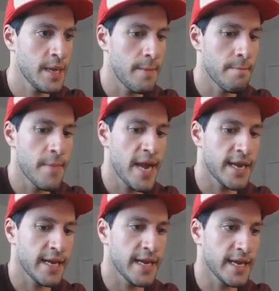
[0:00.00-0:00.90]

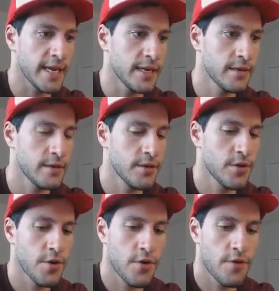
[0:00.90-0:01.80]
Mankey,
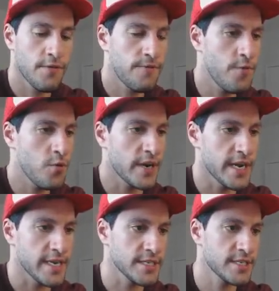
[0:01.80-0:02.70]

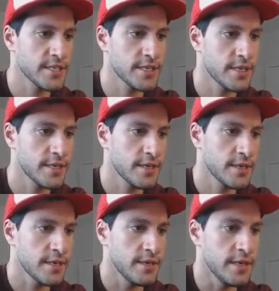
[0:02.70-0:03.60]
Fungus,
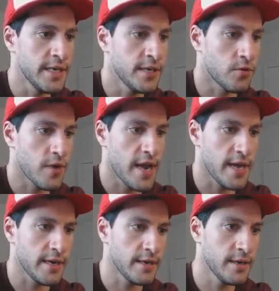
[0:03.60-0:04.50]

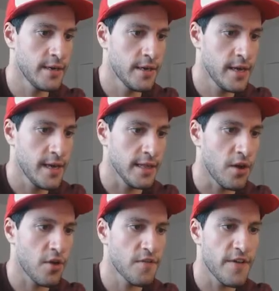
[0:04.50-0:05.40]
Nidoran,
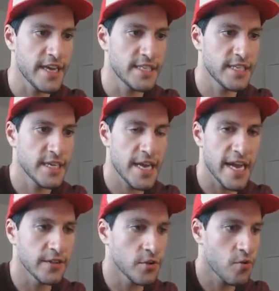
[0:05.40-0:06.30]
Larvesta
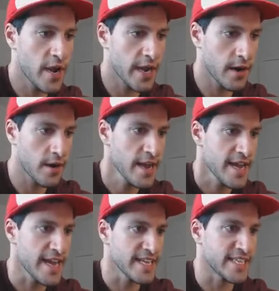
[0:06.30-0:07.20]
in the
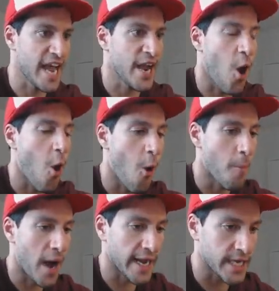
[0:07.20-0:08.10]
rare is a, oh
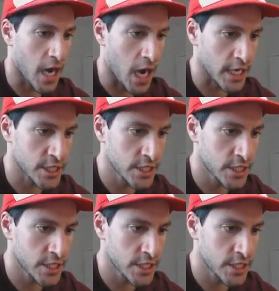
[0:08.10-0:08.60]
my gosh,